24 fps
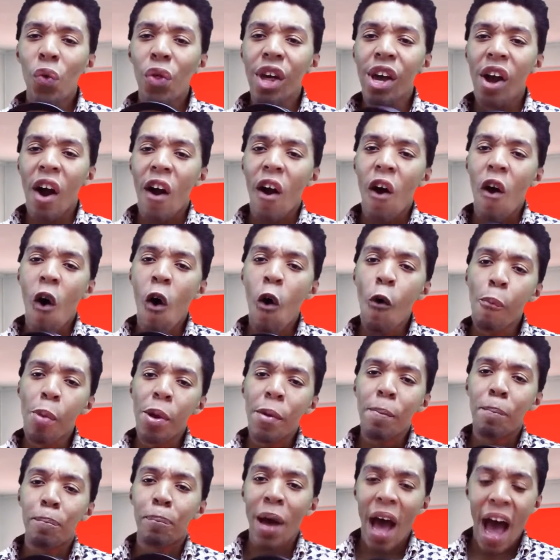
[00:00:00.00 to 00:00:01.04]
they are
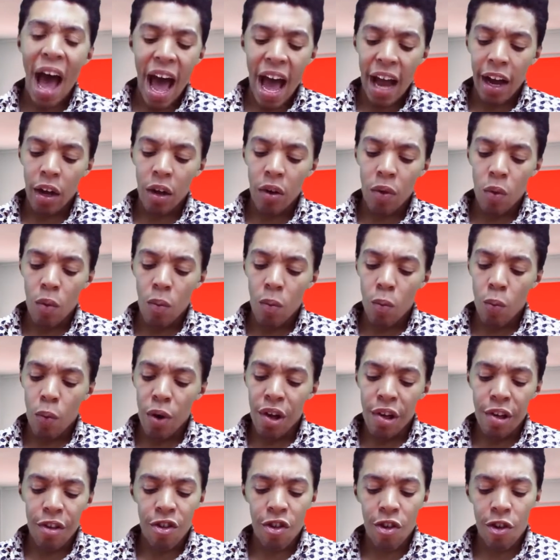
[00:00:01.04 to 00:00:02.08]
open back,
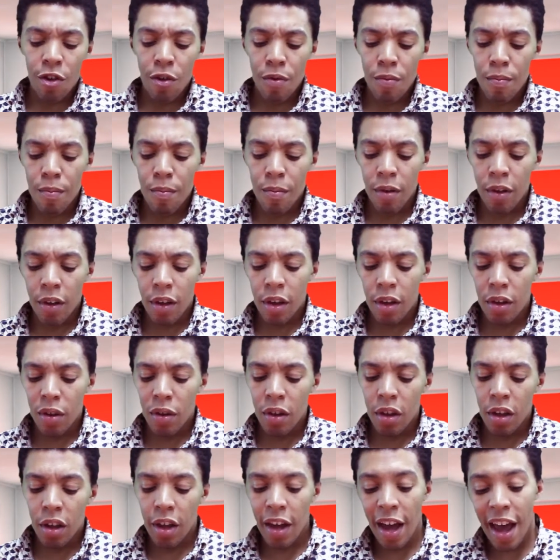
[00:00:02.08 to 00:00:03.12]
which
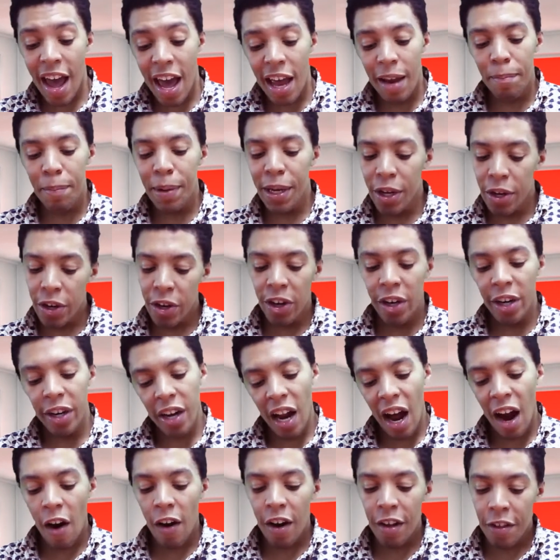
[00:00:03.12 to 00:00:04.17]
can be good.
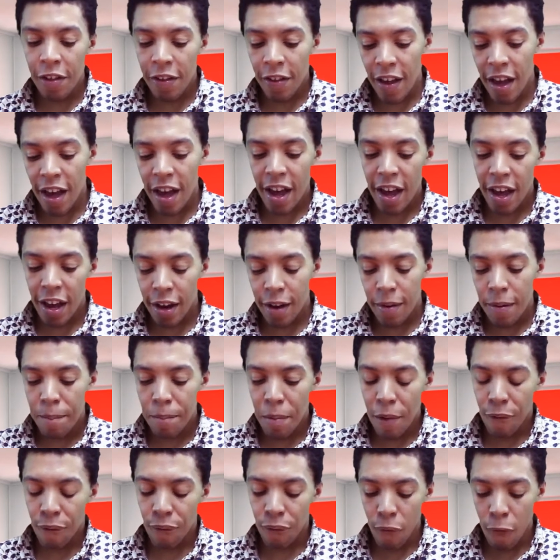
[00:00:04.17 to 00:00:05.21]
I already said
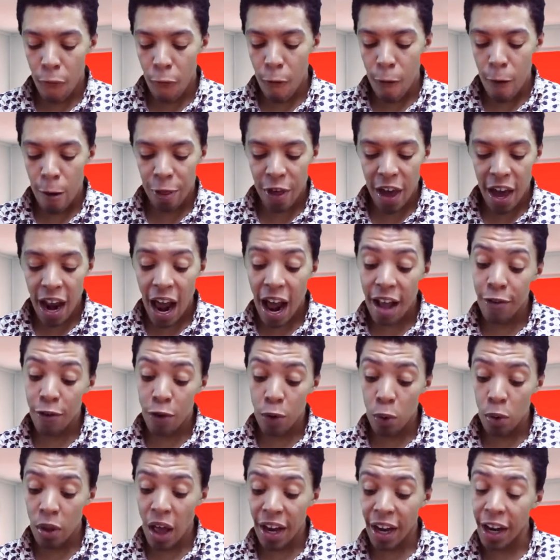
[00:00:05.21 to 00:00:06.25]
before that I
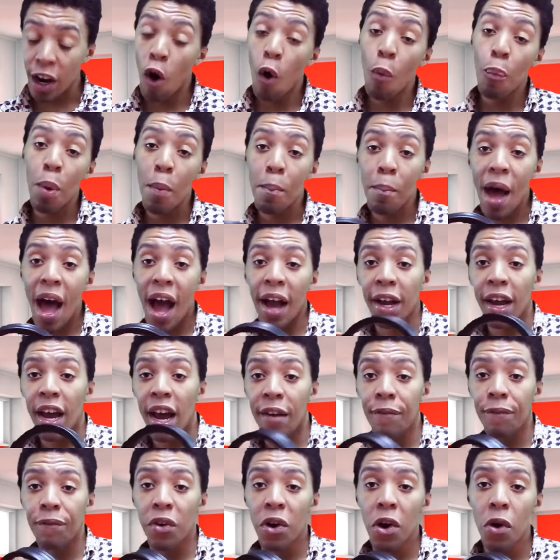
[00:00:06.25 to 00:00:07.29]
do like an open back
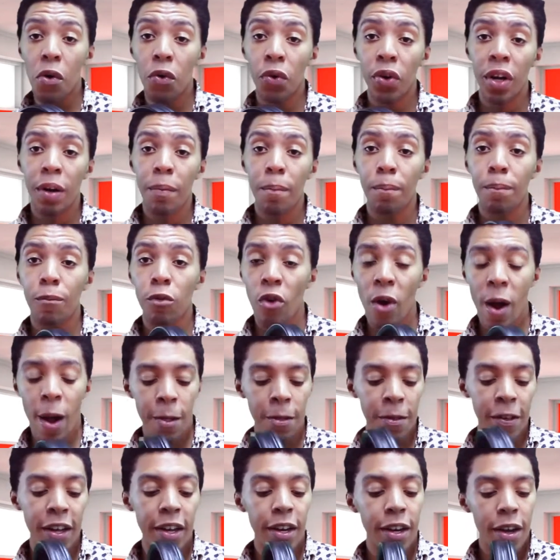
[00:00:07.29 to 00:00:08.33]
headphone in
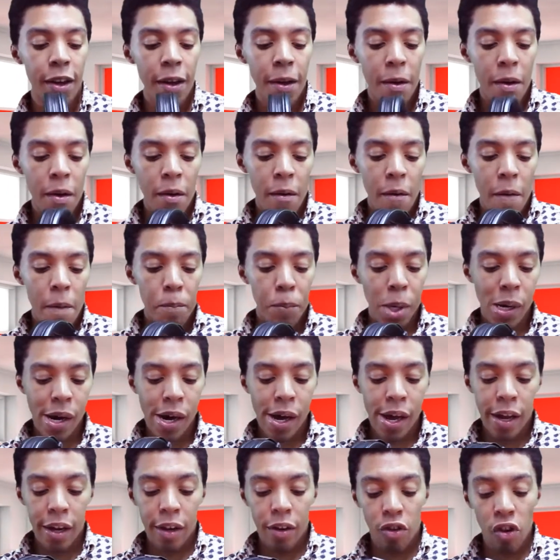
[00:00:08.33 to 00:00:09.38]
transit,
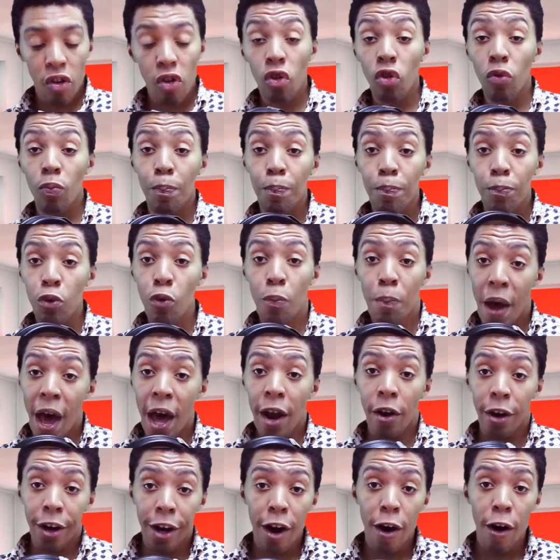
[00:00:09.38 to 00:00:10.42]
but just you
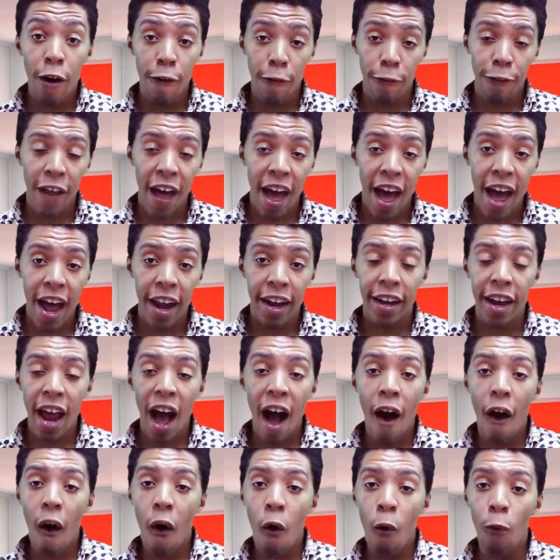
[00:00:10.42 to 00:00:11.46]
better know that
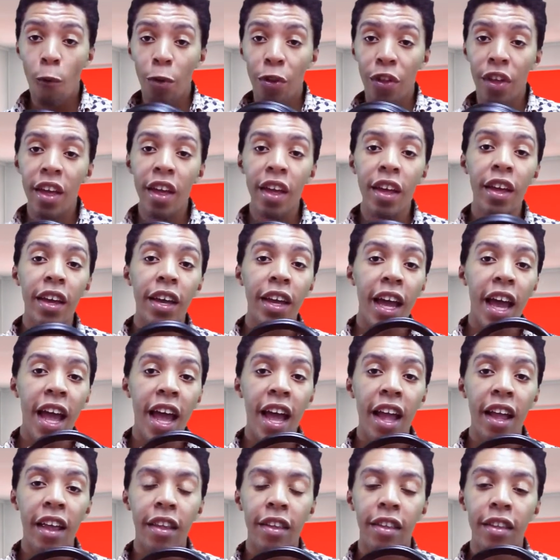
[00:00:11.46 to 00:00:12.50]
not only
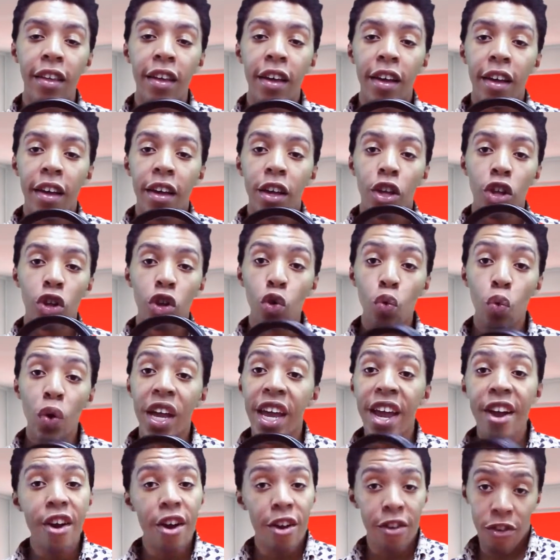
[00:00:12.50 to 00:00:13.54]
can you
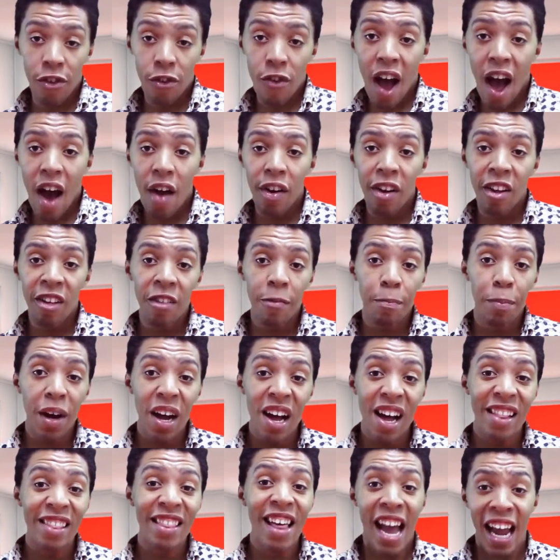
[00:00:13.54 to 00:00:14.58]
hear your surroundings,
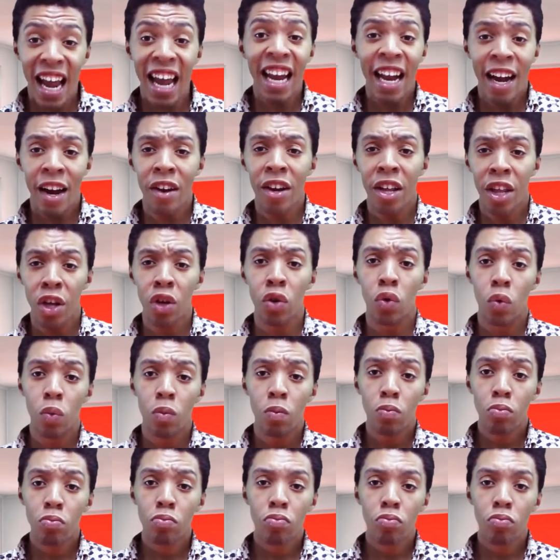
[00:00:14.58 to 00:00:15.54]
but they can hear you.